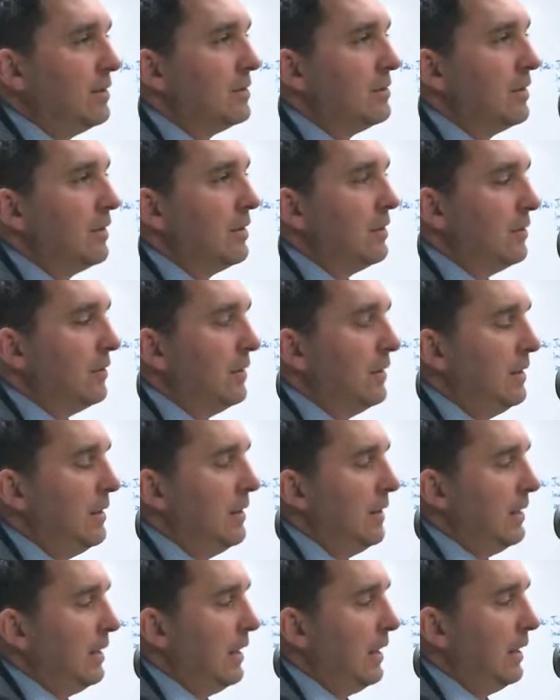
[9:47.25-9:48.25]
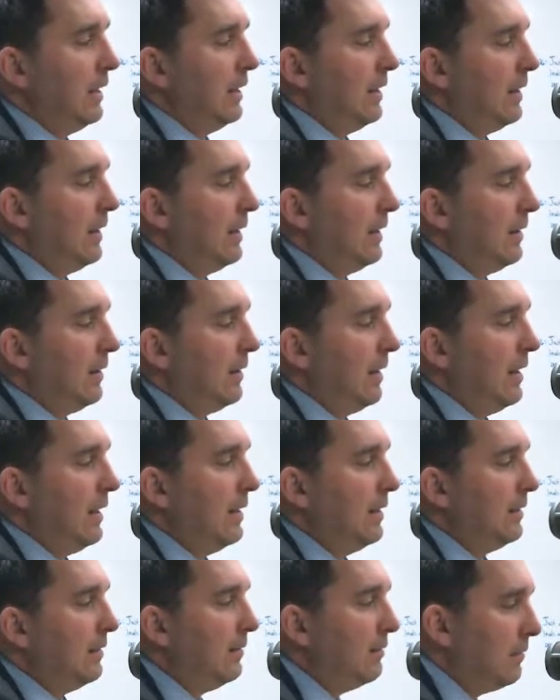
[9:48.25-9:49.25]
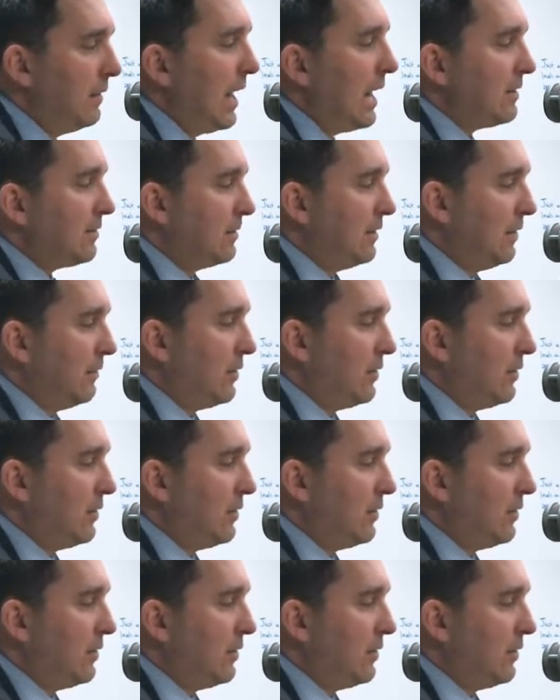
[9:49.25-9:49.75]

So, and uh, and lastly,